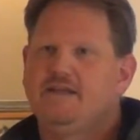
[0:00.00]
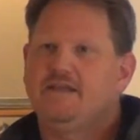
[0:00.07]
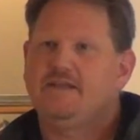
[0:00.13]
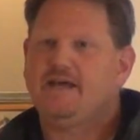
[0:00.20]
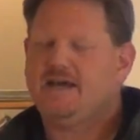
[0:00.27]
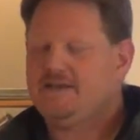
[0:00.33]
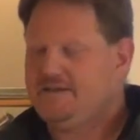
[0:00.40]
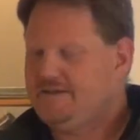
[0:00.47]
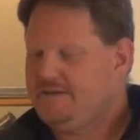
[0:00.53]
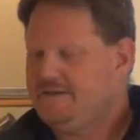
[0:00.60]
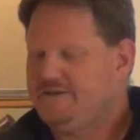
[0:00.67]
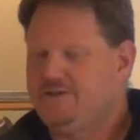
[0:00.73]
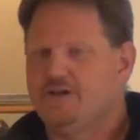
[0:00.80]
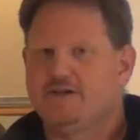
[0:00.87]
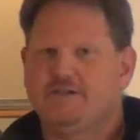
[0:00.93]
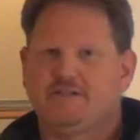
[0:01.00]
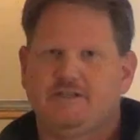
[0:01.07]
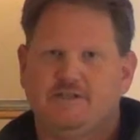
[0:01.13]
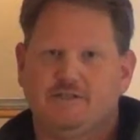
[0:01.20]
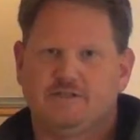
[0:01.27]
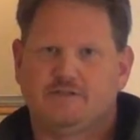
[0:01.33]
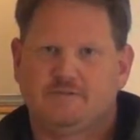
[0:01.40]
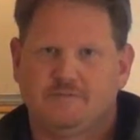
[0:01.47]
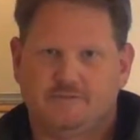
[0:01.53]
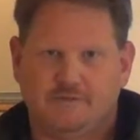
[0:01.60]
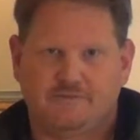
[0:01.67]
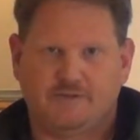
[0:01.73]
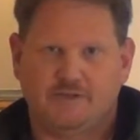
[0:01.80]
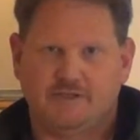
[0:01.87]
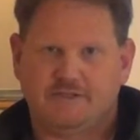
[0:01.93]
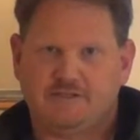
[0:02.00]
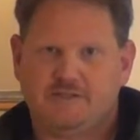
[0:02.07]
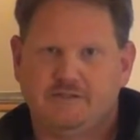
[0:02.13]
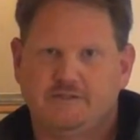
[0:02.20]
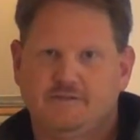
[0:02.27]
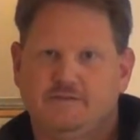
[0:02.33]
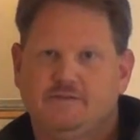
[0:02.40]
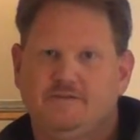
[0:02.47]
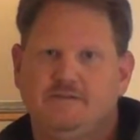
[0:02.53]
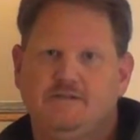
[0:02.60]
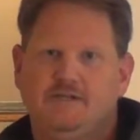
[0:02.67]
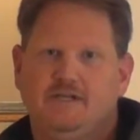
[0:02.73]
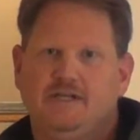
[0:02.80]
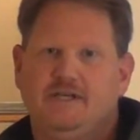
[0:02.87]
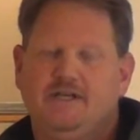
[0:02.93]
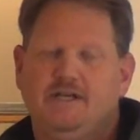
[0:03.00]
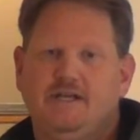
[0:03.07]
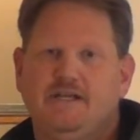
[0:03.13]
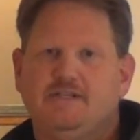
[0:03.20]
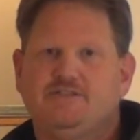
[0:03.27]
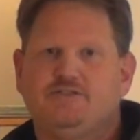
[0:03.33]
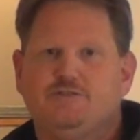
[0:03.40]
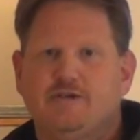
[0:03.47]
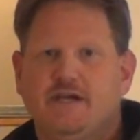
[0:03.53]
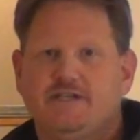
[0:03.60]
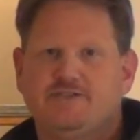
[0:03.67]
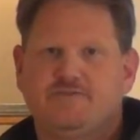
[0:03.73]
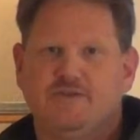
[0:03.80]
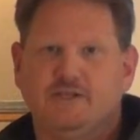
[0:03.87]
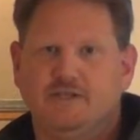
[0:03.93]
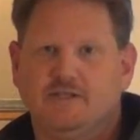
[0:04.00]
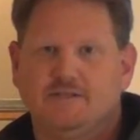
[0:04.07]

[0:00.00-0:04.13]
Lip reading: That dirt that you're referring to is dredge fill.